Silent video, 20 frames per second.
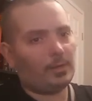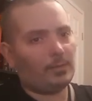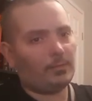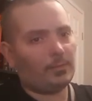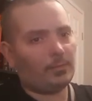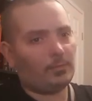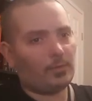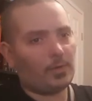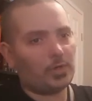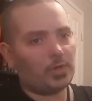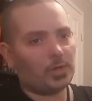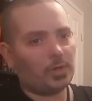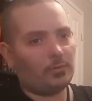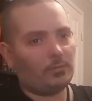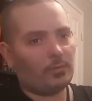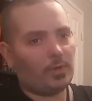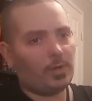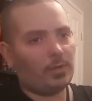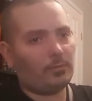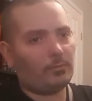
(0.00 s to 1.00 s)
of the
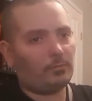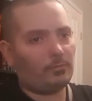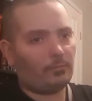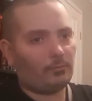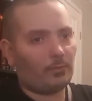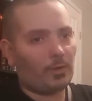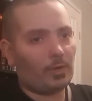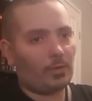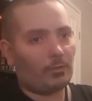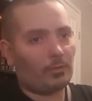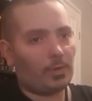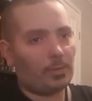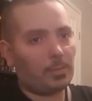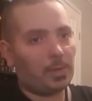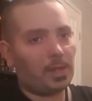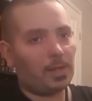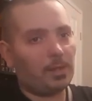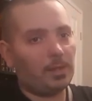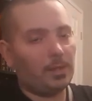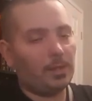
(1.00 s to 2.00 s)
Russian Red
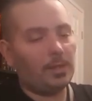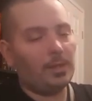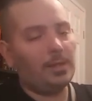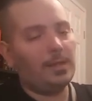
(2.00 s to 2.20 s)
Army,